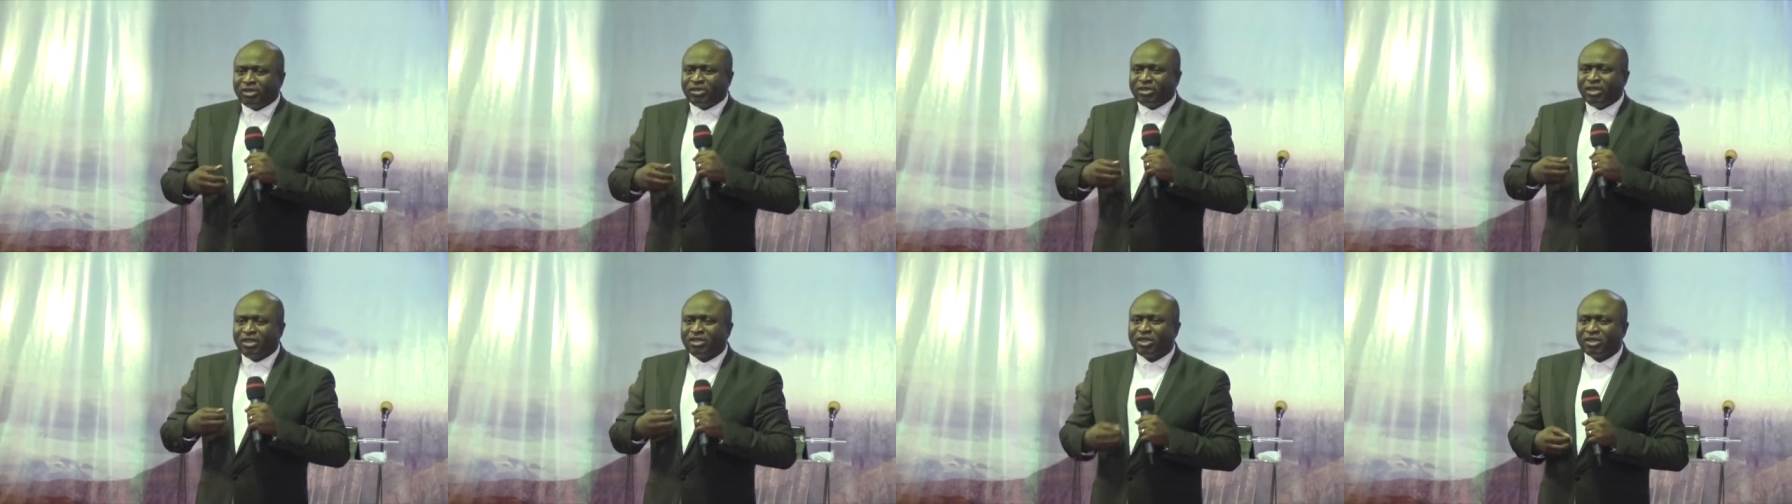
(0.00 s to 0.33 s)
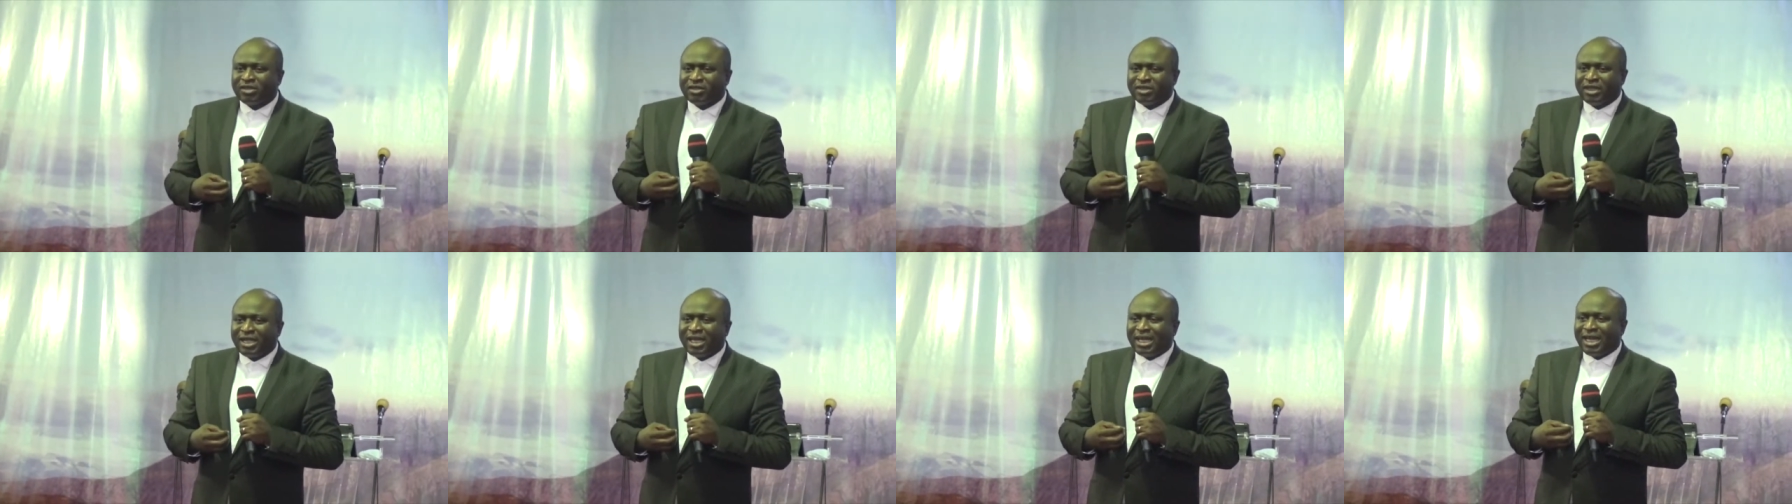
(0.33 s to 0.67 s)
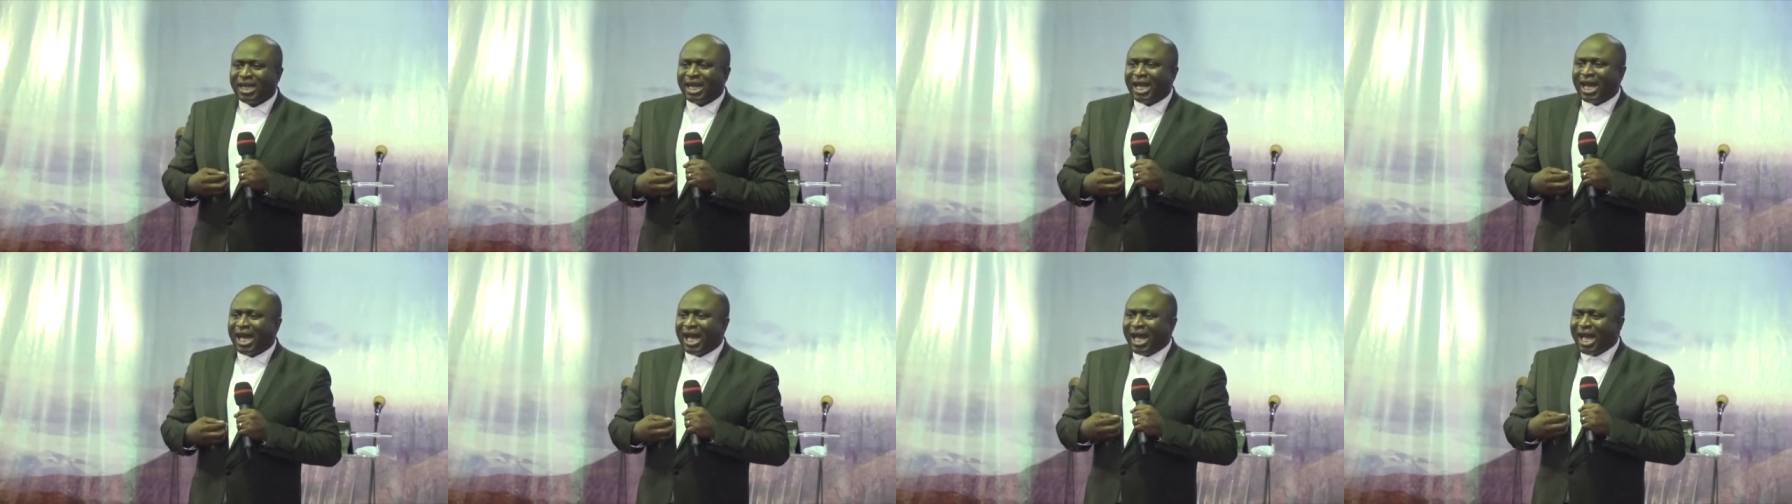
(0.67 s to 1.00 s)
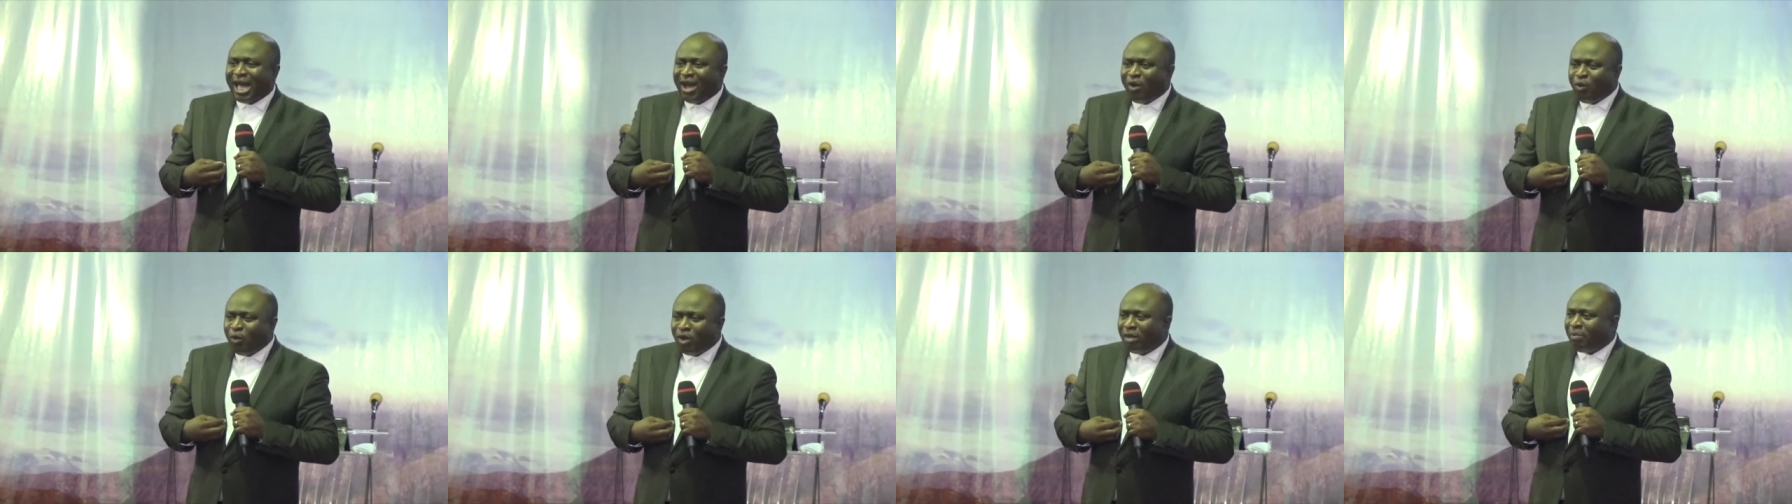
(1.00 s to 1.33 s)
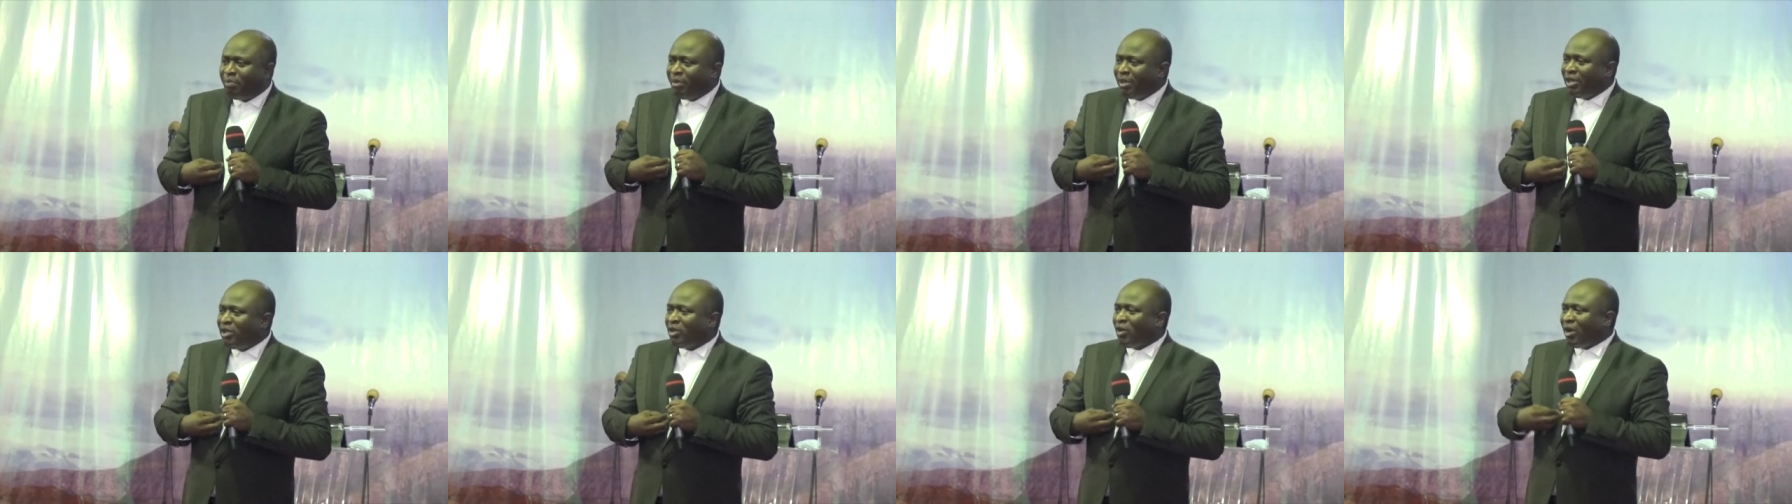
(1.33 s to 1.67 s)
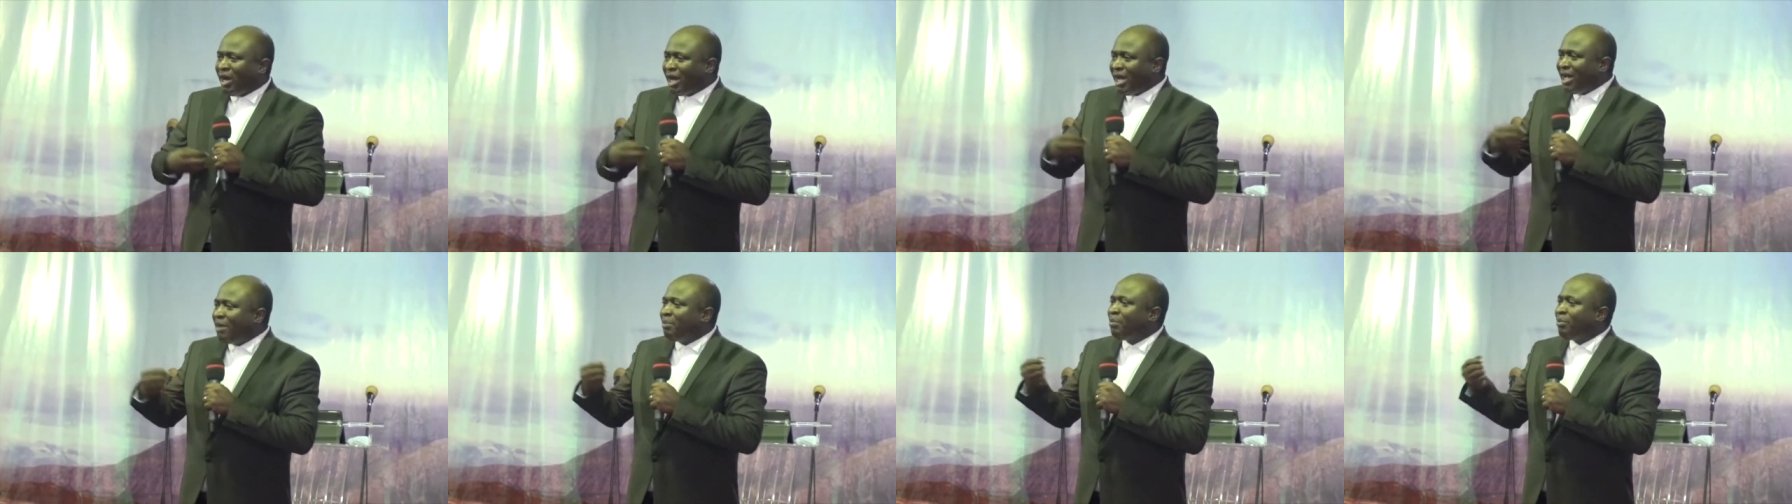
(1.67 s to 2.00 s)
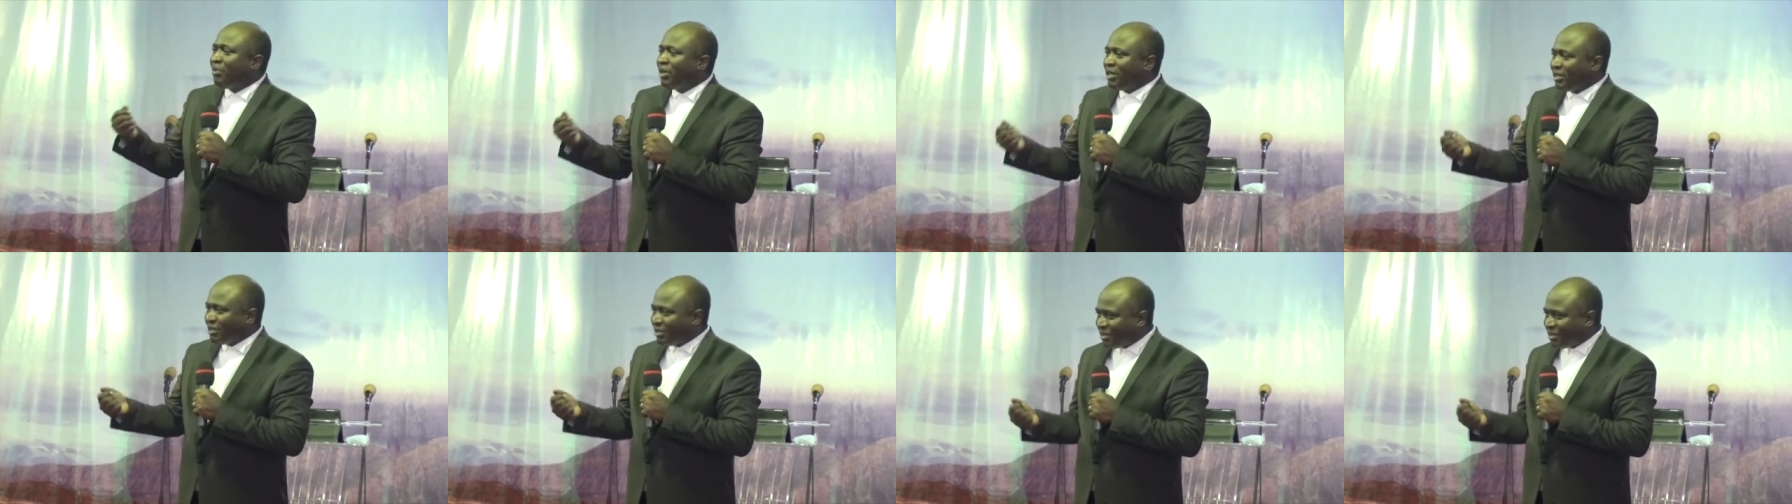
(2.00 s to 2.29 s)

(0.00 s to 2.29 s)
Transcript: But Jesus said, I will be your high